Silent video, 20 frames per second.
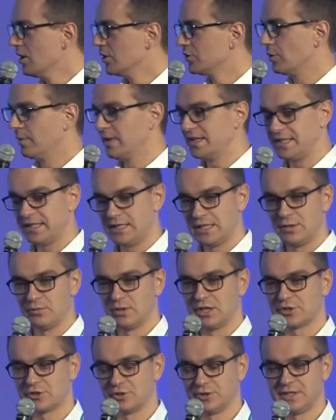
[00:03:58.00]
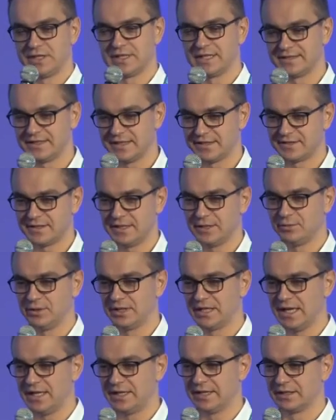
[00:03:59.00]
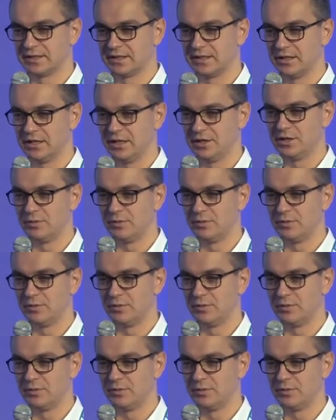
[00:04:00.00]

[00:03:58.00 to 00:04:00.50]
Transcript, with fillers: So basically, we are shooting, as I said, regarding a, a